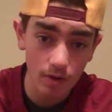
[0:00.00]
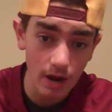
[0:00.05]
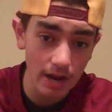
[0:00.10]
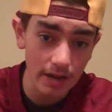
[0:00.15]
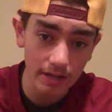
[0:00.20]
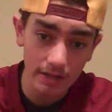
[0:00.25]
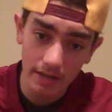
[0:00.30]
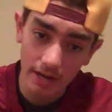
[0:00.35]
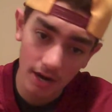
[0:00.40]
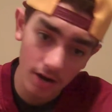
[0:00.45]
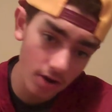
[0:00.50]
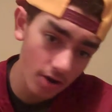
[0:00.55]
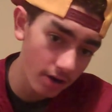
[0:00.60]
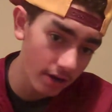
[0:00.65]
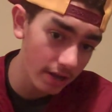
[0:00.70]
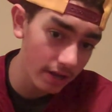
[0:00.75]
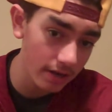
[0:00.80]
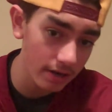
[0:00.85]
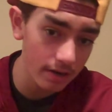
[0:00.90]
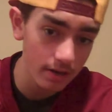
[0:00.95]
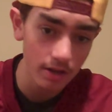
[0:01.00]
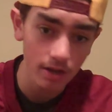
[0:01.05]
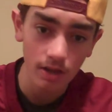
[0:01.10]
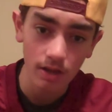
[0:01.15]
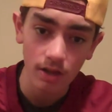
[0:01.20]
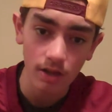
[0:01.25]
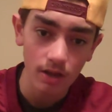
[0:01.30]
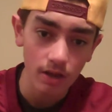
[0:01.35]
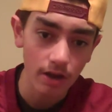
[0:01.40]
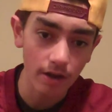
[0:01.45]
Ryan Kerrigan,
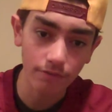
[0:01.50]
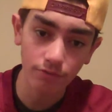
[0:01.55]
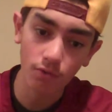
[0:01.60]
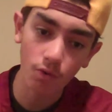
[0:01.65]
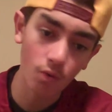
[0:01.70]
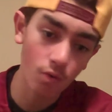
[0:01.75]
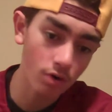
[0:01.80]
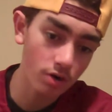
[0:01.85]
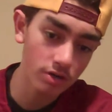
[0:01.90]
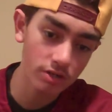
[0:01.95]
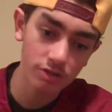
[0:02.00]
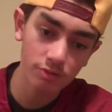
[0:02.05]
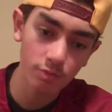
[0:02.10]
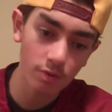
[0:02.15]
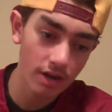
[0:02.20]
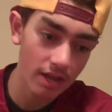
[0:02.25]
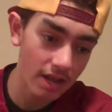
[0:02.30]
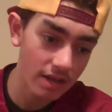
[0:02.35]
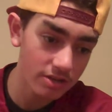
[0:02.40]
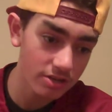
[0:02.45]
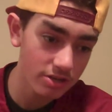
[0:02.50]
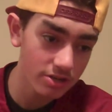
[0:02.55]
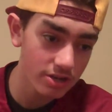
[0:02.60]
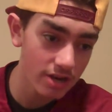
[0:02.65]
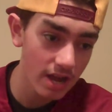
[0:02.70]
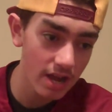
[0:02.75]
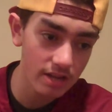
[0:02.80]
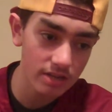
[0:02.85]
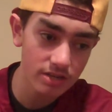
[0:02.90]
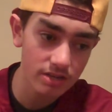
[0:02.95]
of course, when he has a
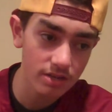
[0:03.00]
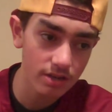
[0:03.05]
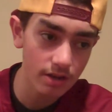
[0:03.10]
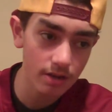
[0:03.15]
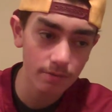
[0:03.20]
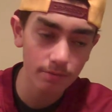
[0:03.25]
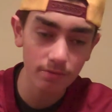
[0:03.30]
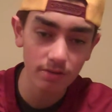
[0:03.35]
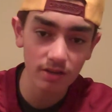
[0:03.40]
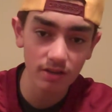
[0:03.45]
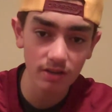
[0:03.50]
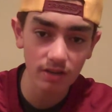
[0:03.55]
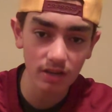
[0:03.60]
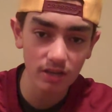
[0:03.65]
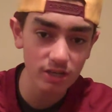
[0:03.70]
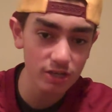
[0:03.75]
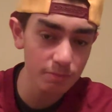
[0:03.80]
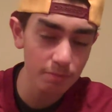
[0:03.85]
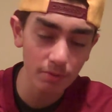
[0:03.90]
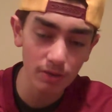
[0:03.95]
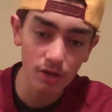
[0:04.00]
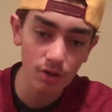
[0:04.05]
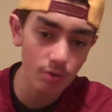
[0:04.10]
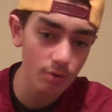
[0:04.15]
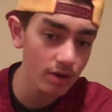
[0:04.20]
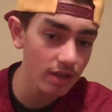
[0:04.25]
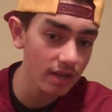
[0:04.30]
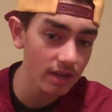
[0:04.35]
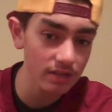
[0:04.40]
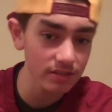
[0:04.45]
chance to
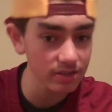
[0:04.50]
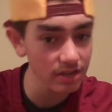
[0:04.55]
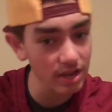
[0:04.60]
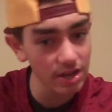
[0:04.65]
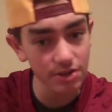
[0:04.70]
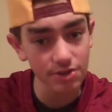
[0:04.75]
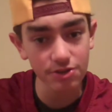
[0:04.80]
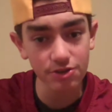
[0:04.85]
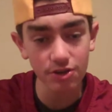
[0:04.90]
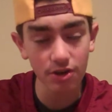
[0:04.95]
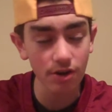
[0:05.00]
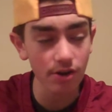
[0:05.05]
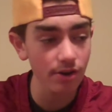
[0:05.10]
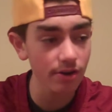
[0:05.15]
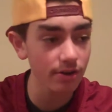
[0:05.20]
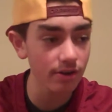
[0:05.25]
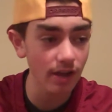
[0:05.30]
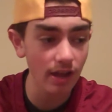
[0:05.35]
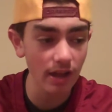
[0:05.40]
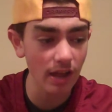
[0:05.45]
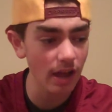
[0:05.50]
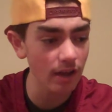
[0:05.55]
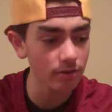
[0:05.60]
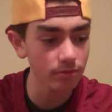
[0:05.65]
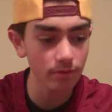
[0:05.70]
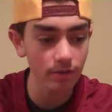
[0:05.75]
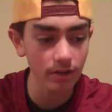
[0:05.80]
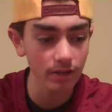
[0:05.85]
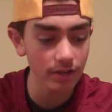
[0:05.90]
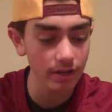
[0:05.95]
explode, he gets injured. I
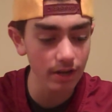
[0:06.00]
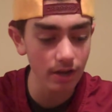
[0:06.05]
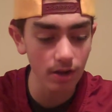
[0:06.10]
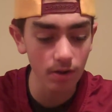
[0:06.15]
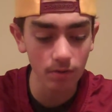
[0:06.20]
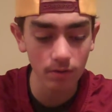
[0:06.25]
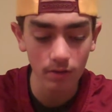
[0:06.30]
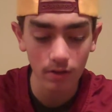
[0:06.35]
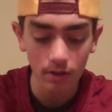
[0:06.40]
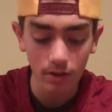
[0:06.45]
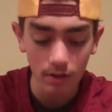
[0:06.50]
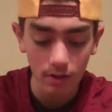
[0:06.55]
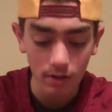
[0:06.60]
don't really know.